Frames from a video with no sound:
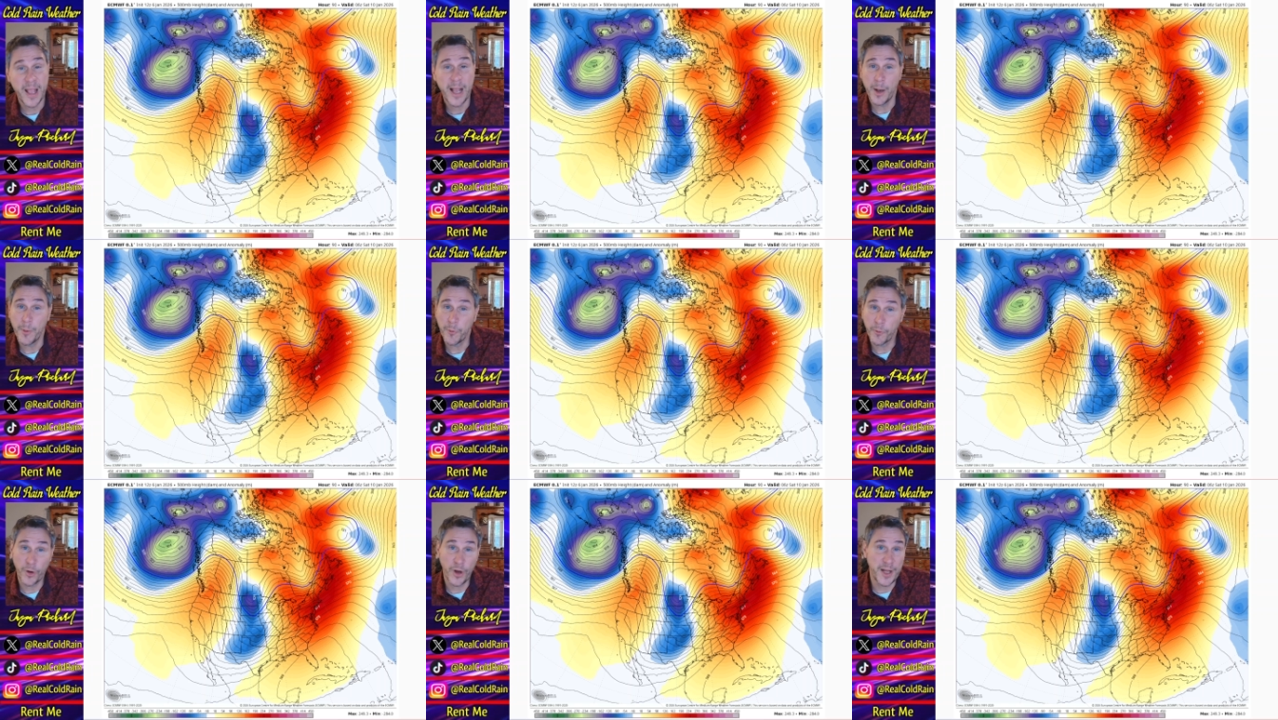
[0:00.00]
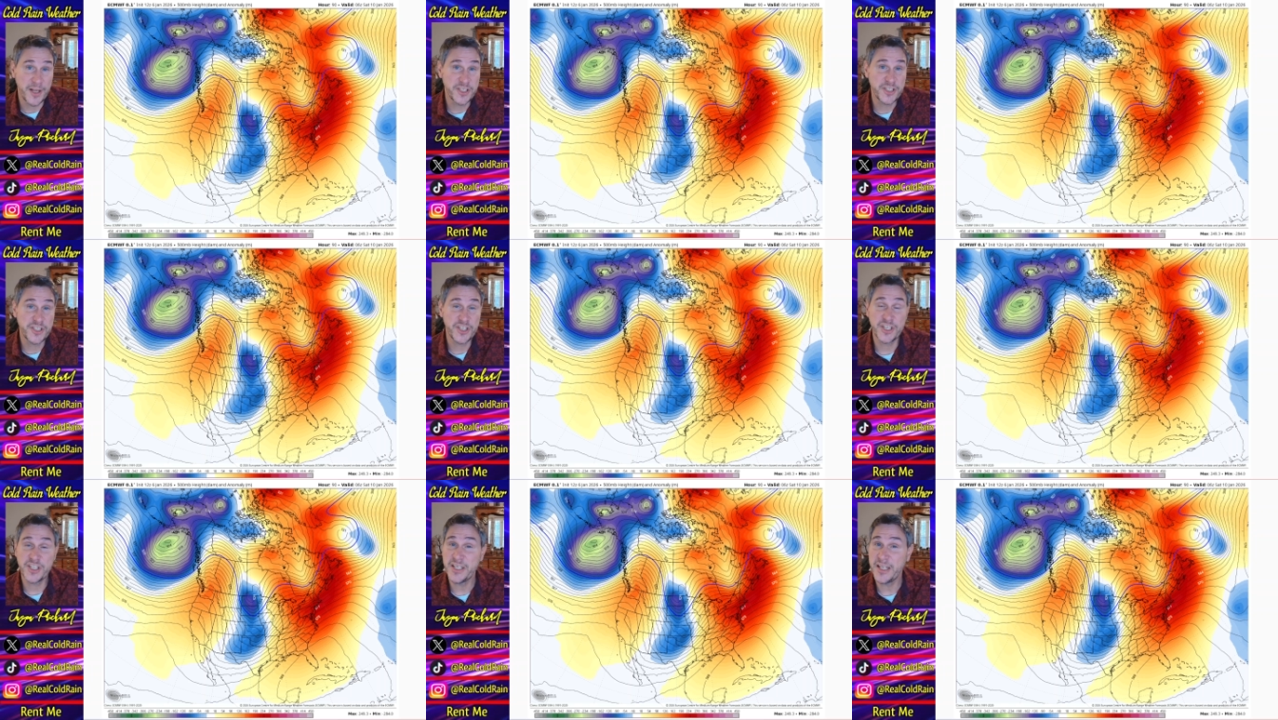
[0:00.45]
runs
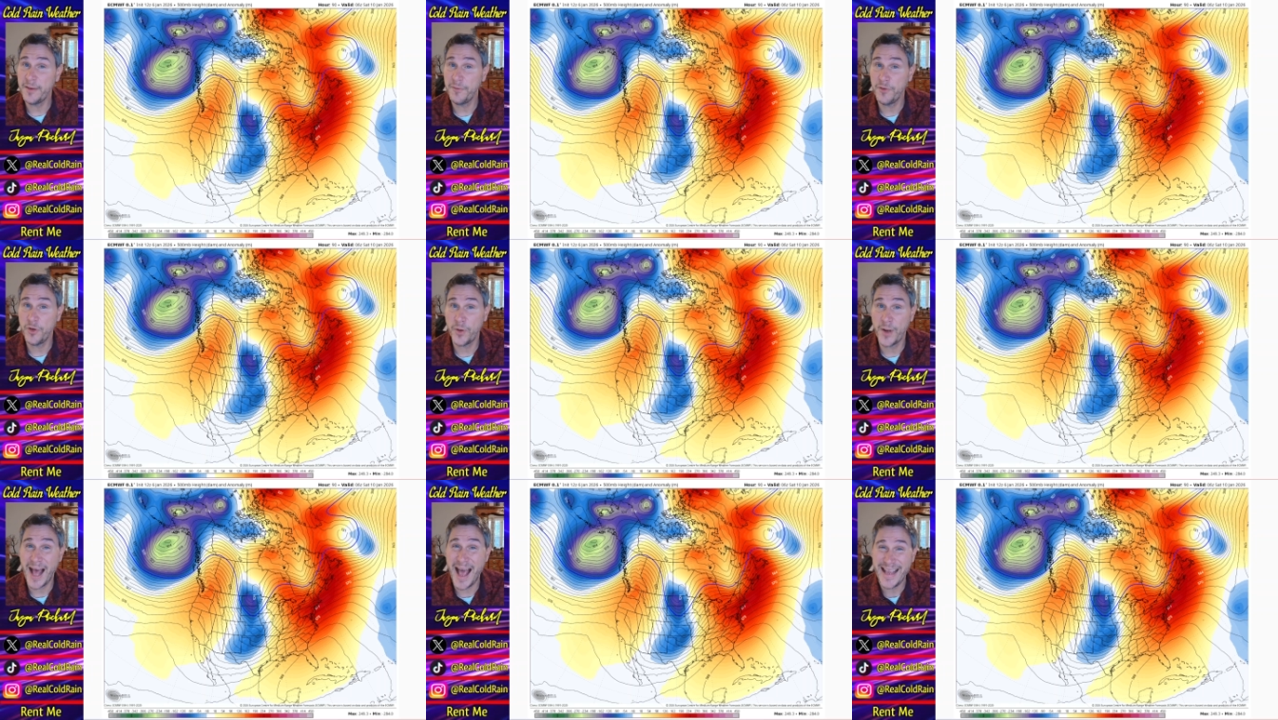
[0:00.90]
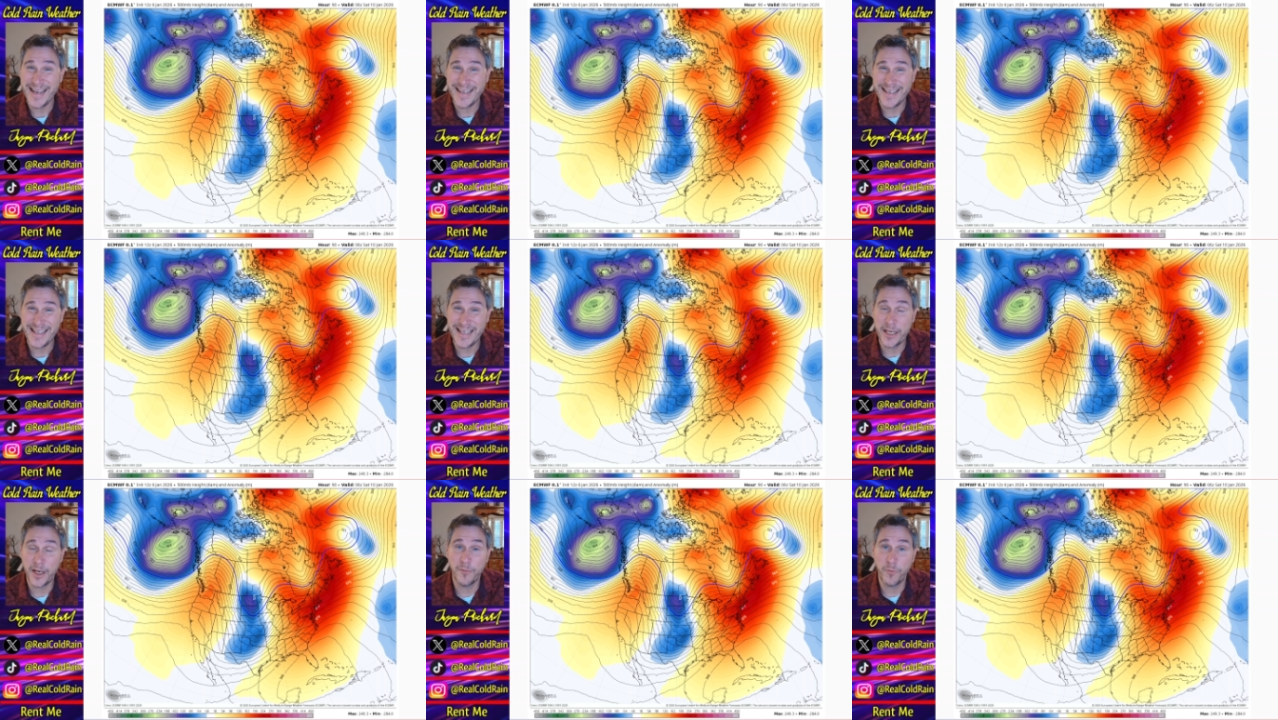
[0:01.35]
just to give you an
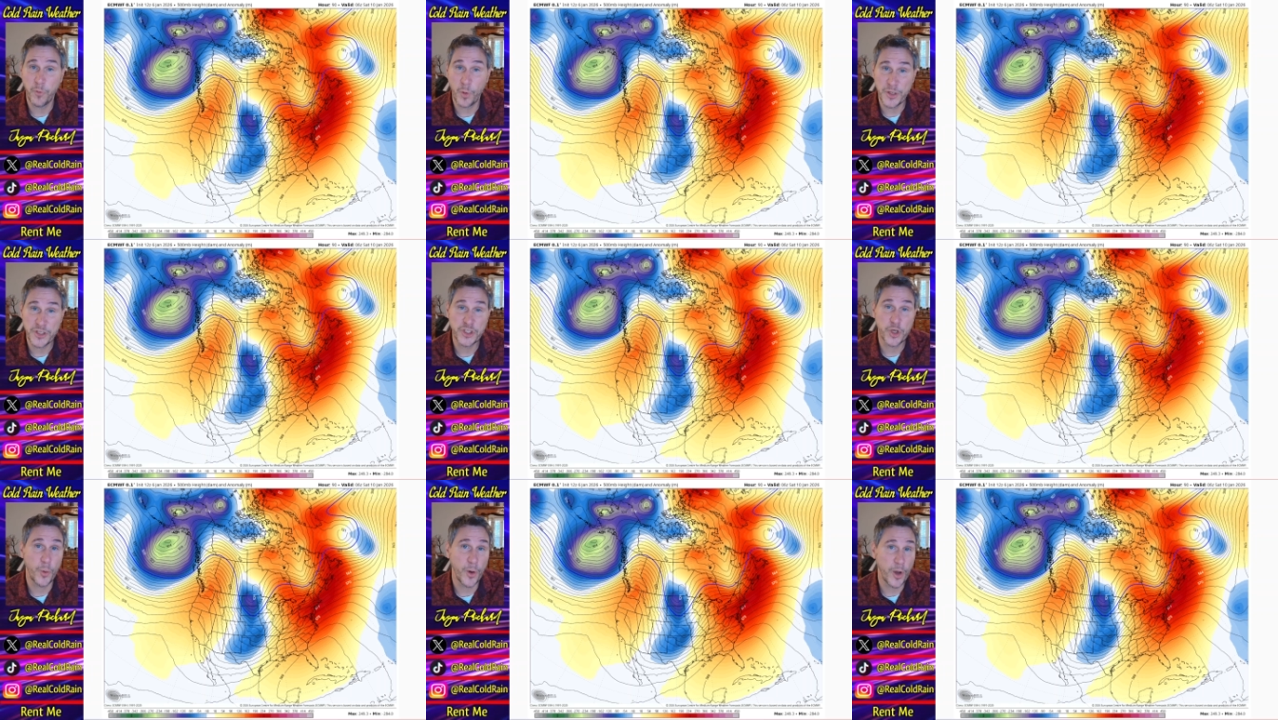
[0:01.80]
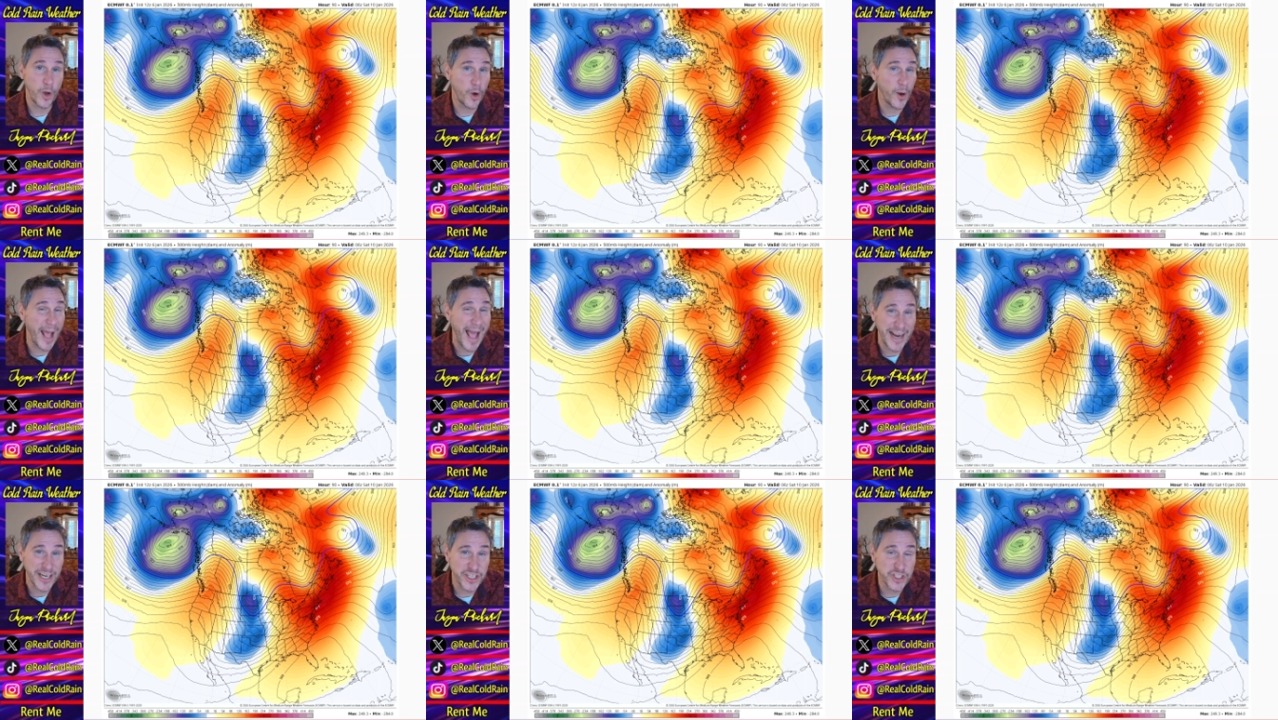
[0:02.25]
idea of what's going on
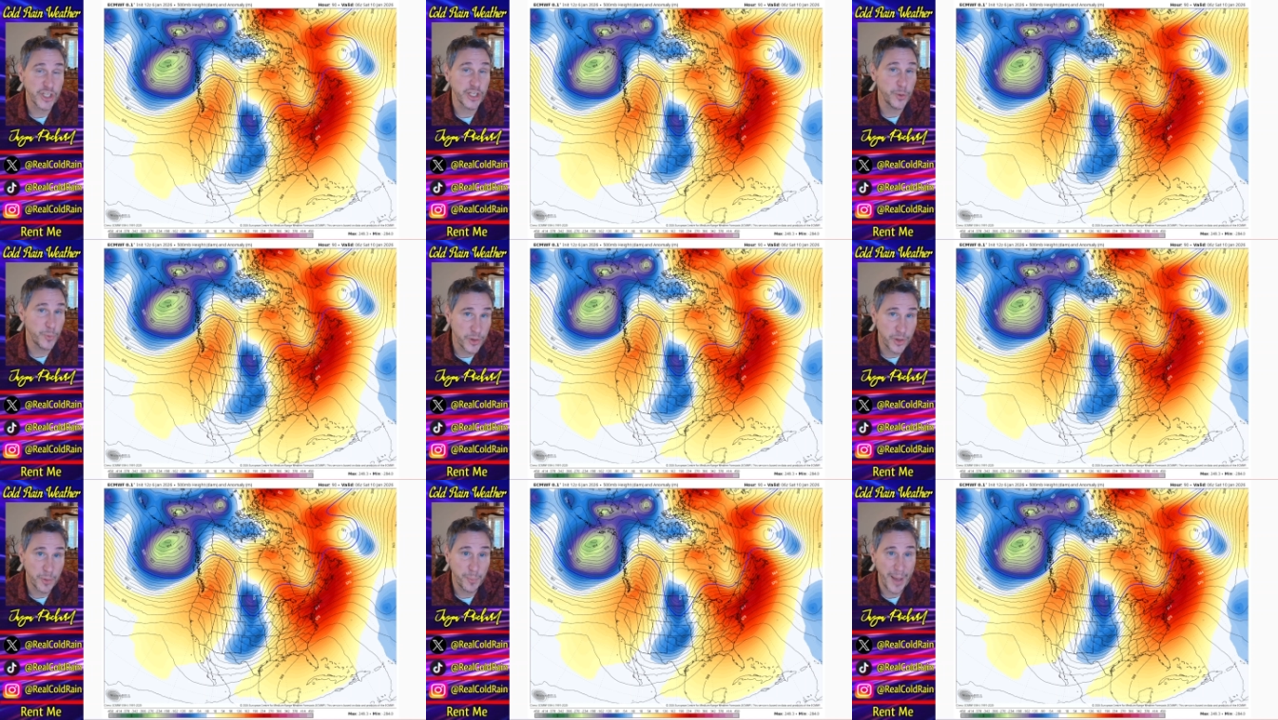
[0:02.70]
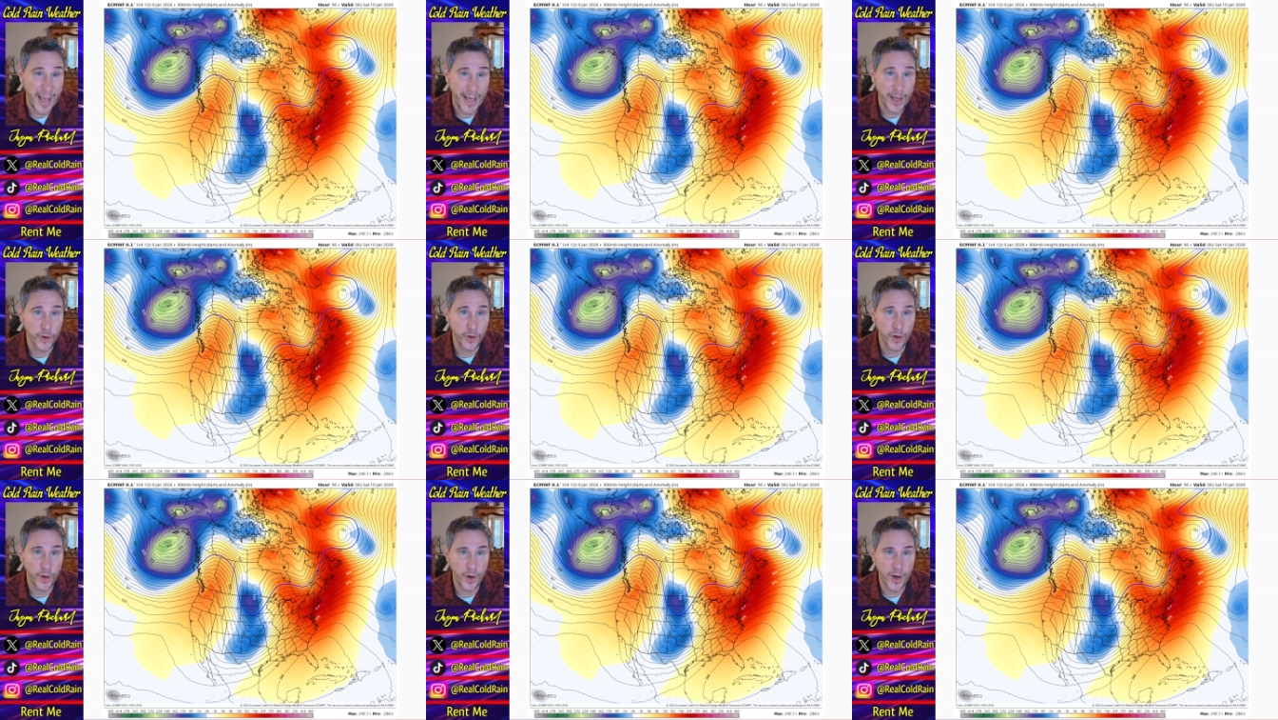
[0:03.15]
actually with the
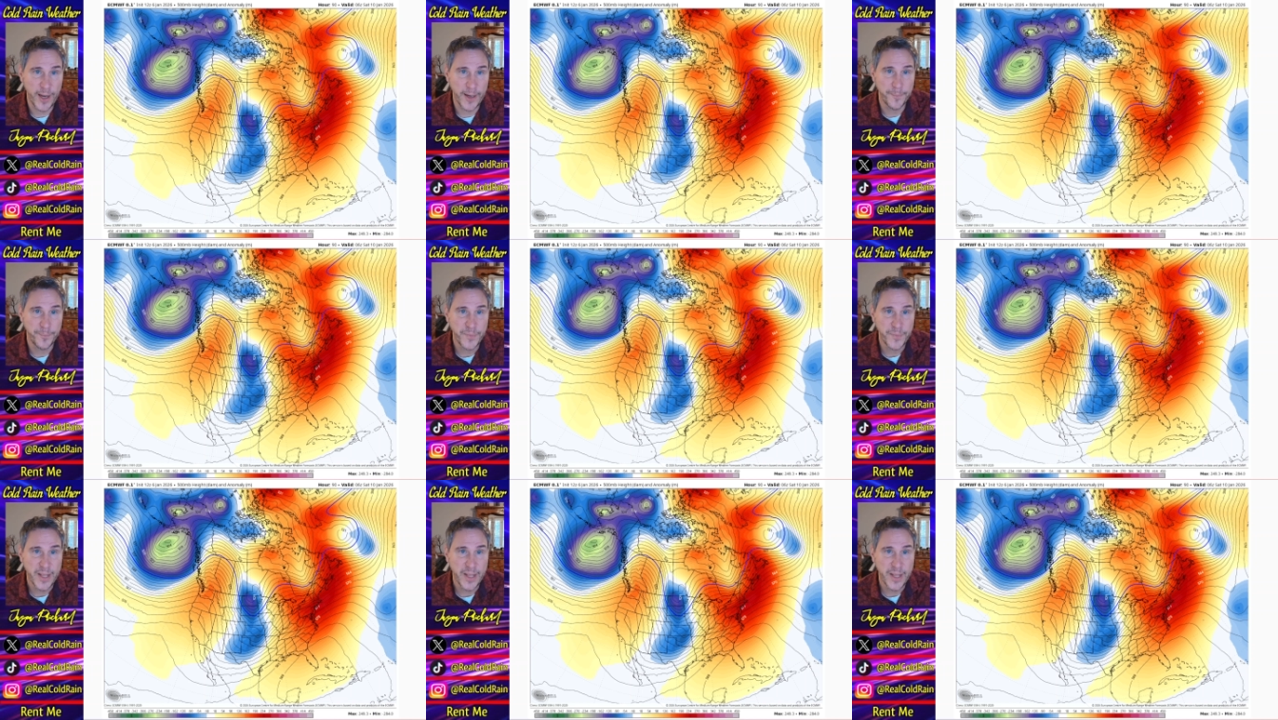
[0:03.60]
pattern, all right?